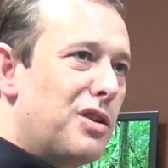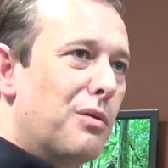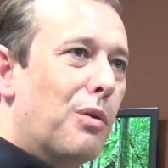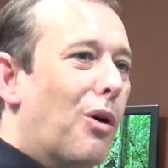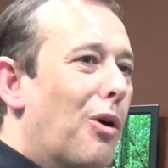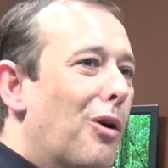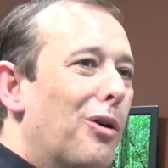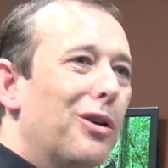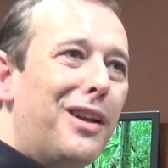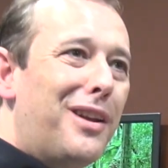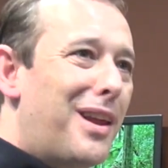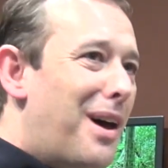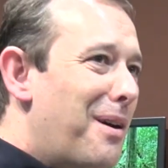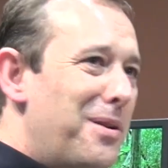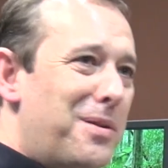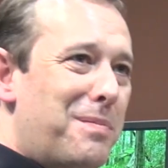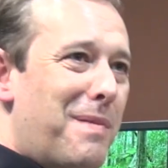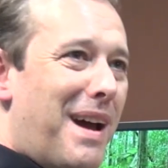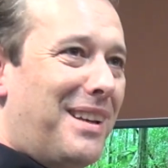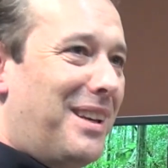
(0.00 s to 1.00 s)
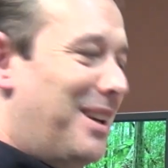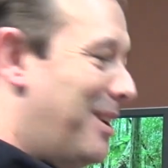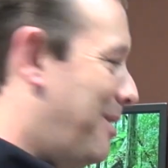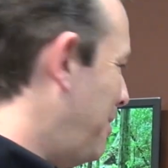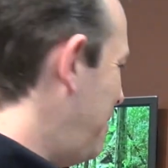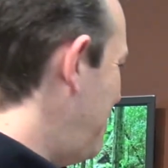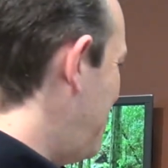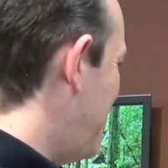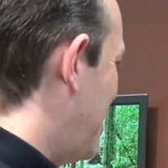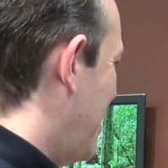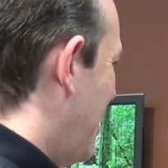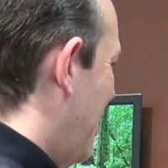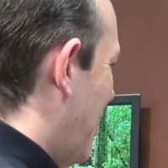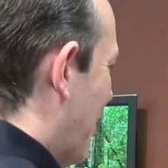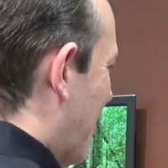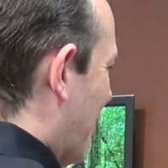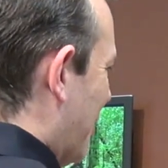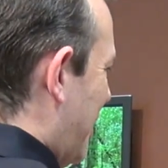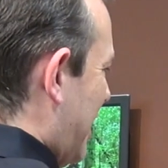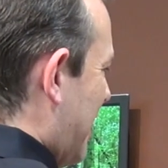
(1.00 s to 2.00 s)
to all of those menus,
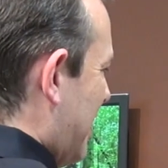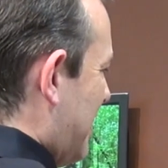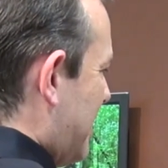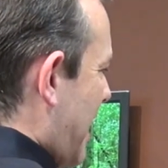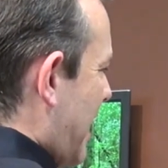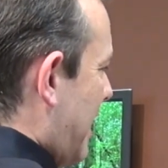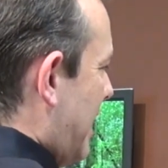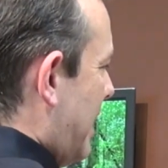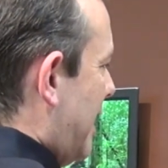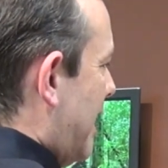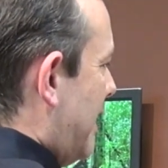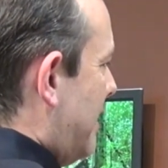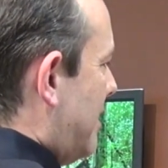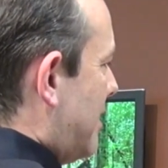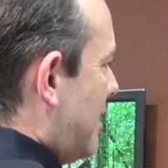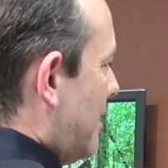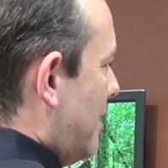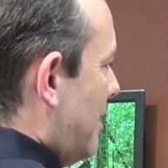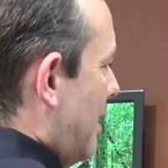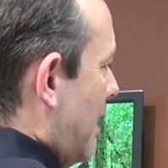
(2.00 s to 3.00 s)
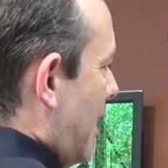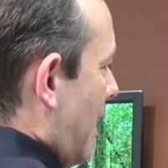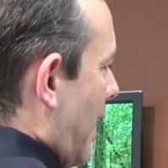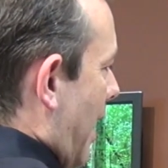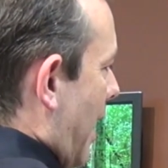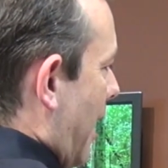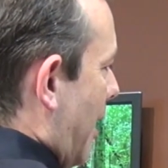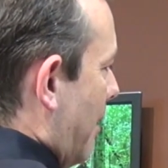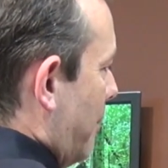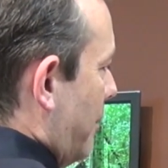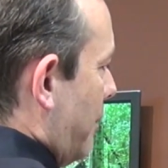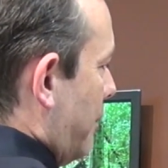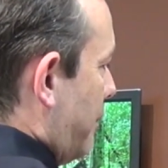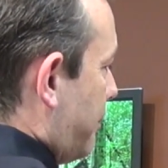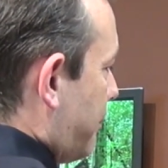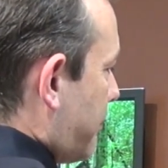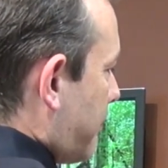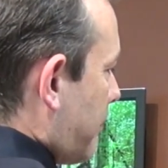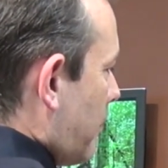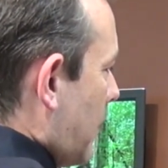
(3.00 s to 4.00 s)
or they could take it into
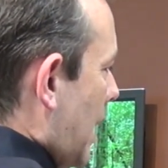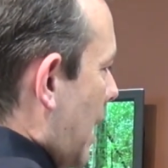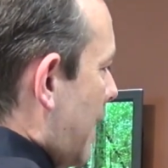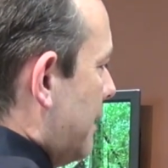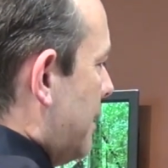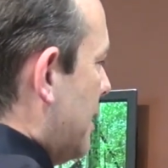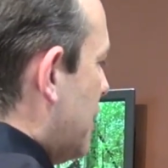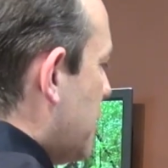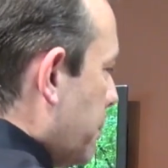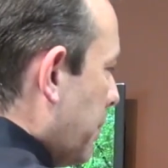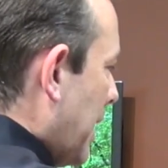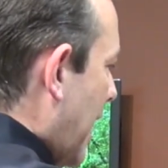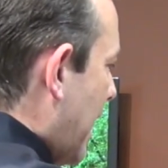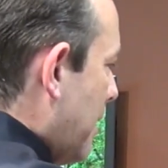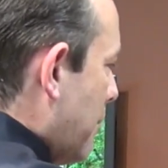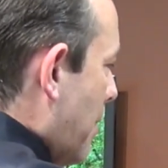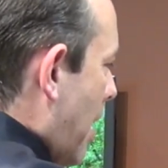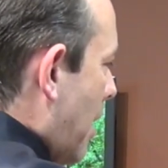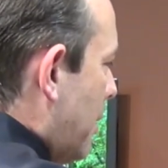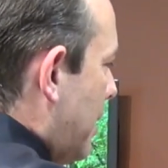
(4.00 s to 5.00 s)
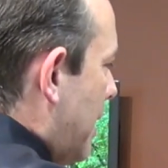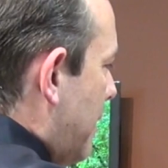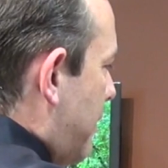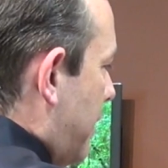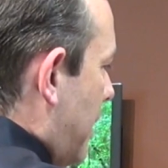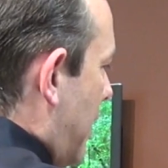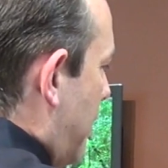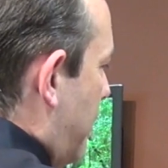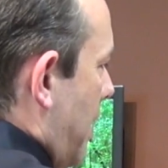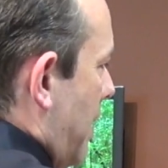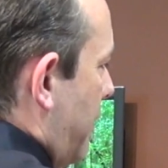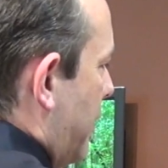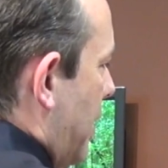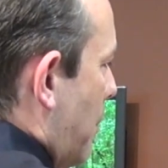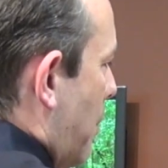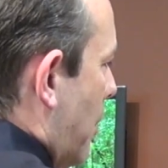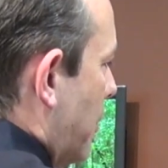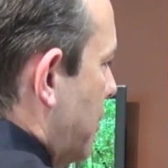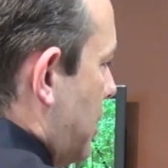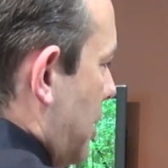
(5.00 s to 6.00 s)
display mode if
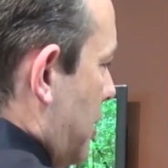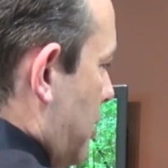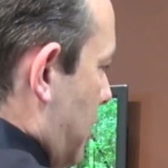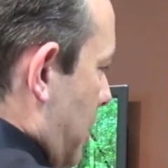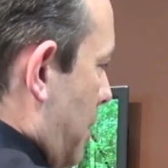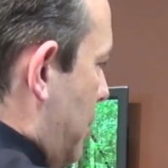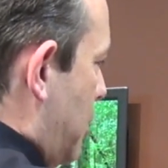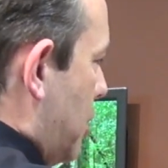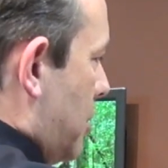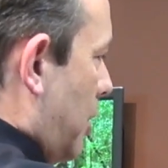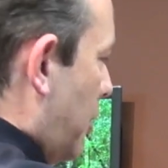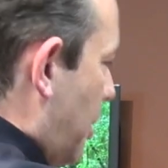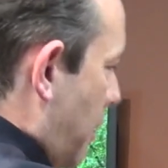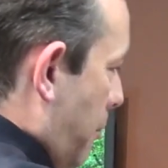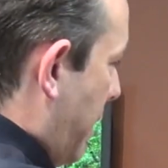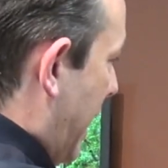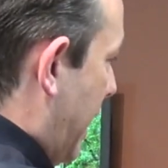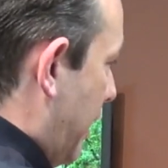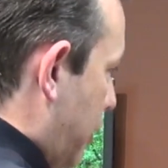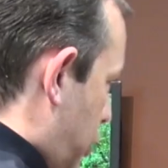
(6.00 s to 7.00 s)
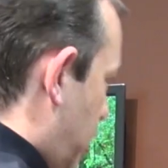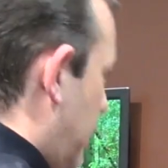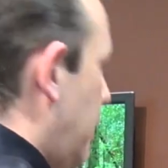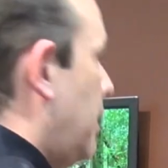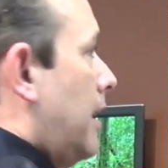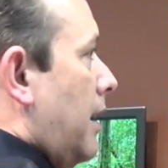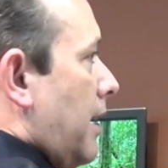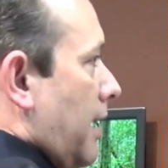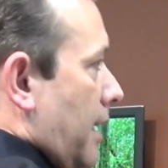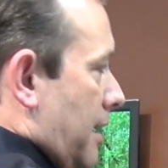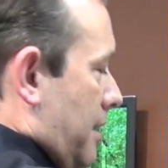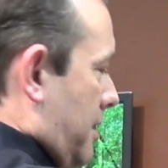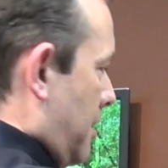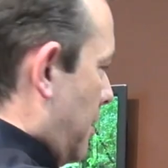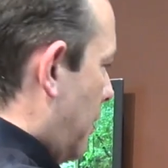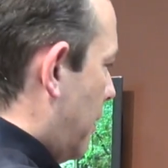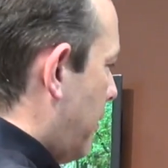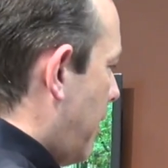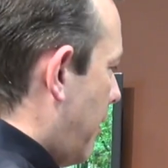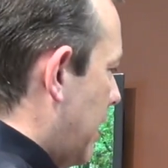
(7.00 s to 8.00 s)
they wanted to and just look at picture. It's
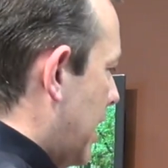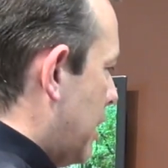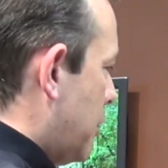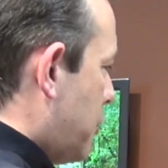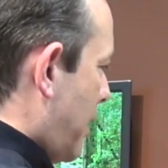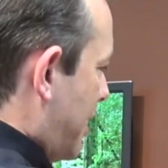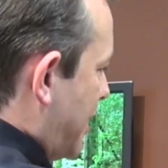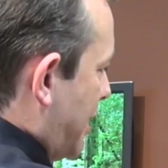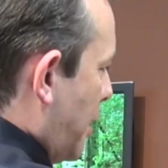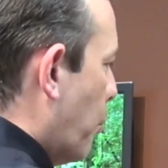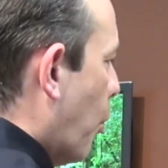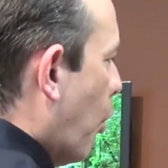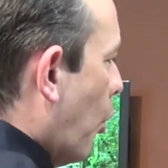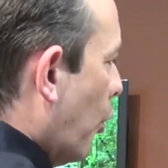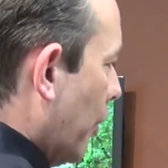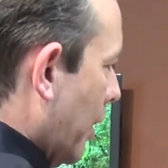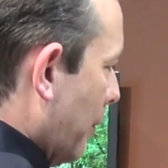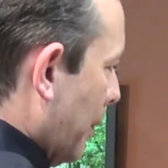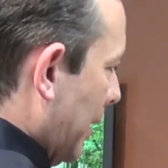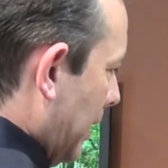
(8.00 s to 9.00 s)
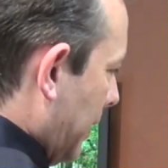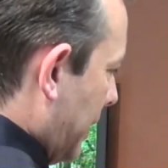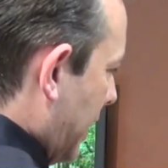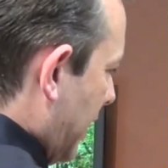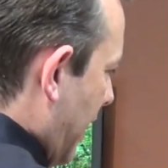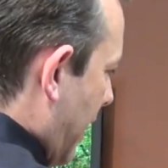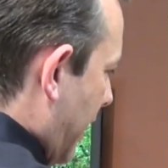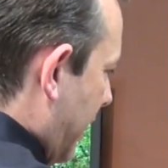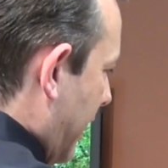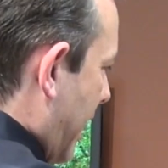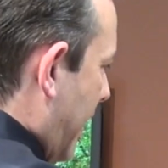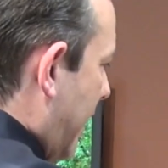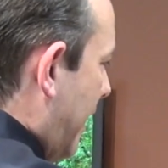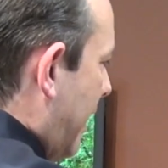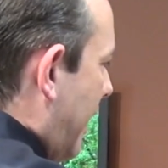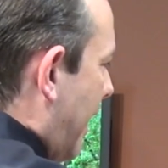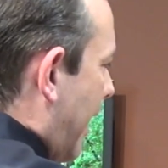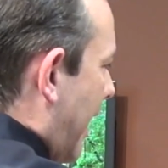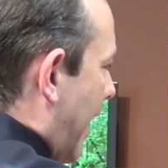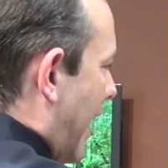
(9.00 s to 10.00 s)
not a very interesting wall that we're looking at there,
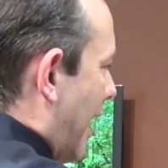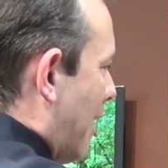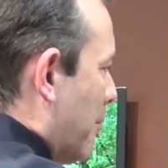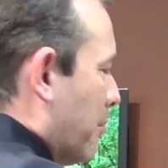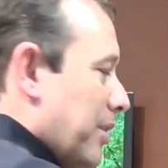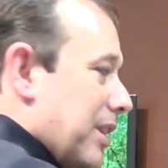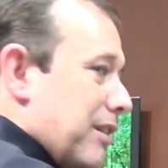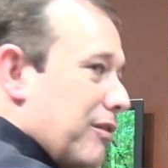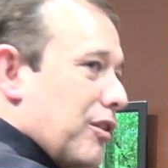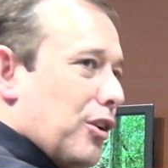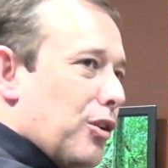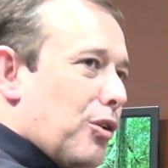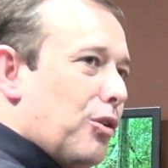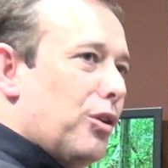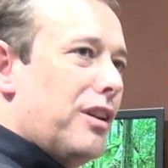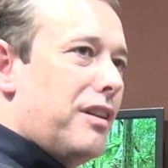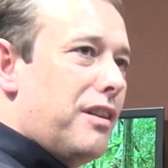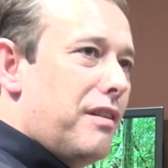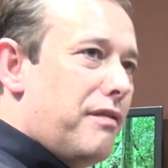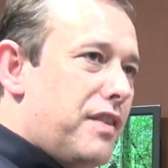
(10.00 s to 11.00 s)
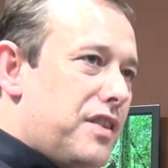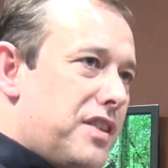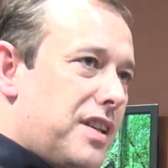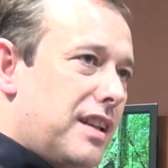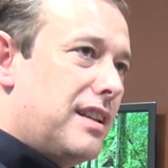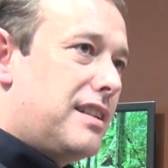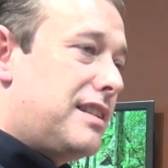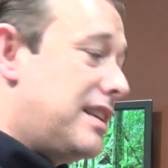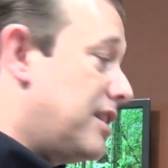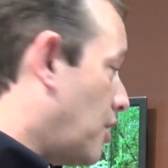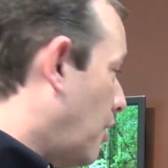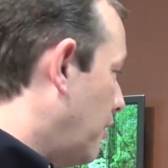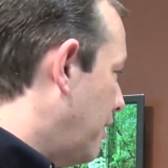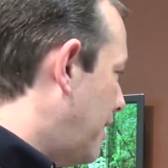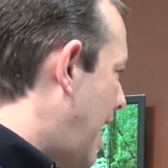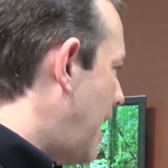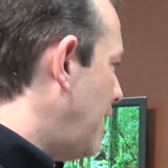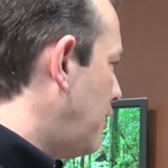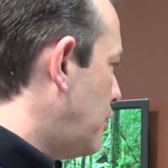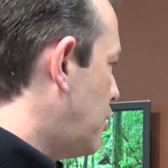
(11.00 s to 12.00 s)
but they've got all of the facilities
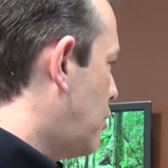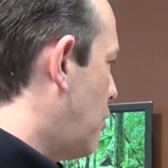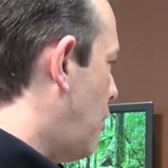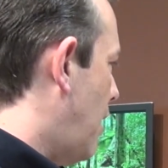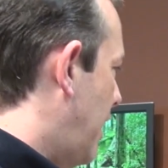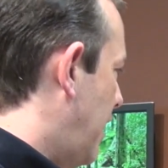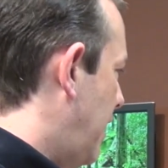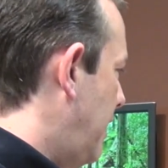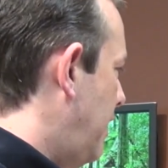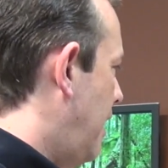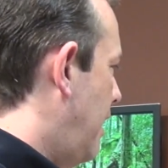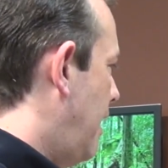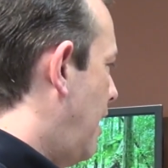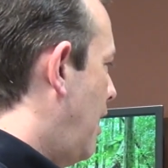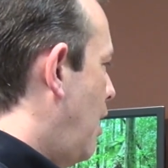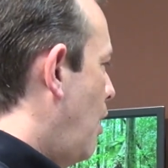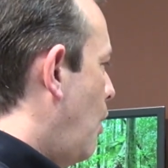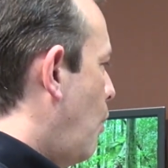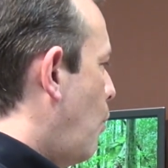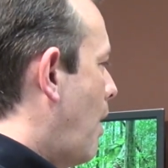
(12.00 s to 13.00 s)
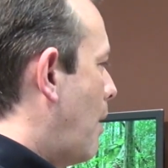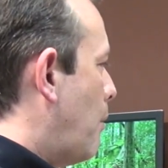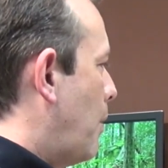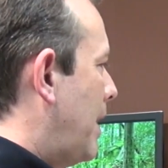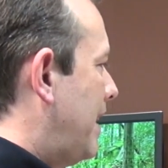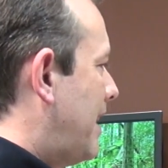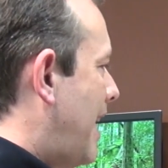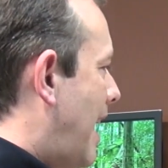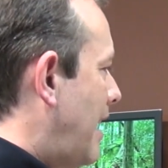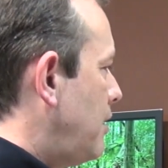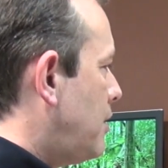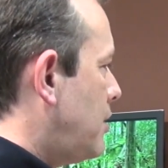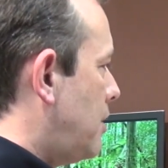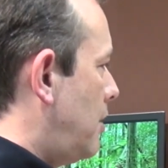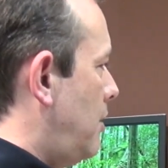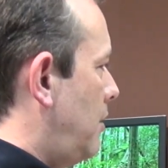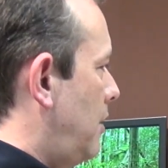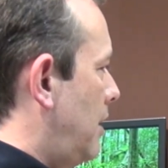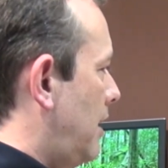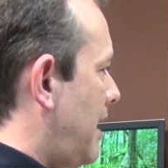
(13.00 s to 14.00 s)
on that screen. When we then
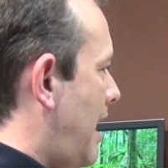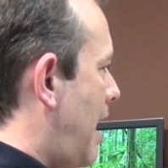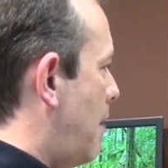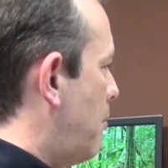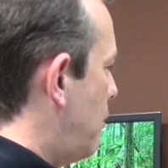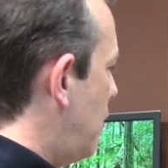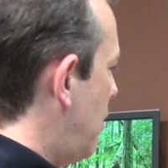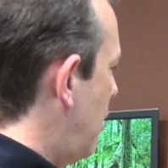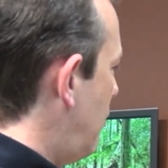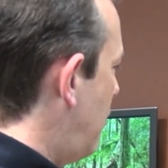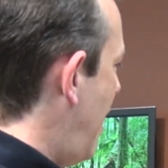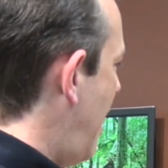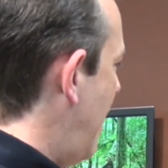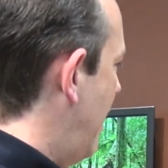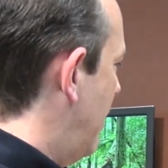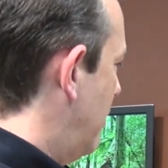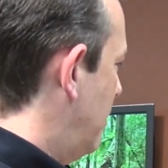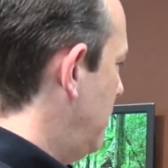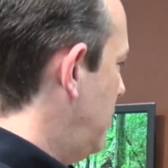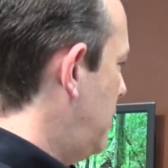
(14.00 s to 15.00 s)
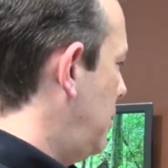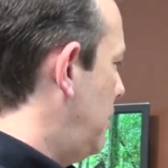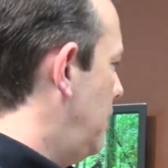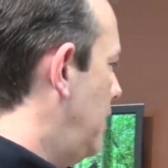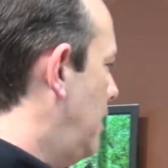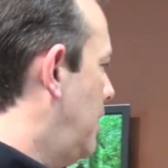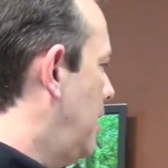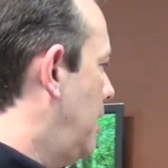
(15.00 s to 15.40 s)
turn the camera around,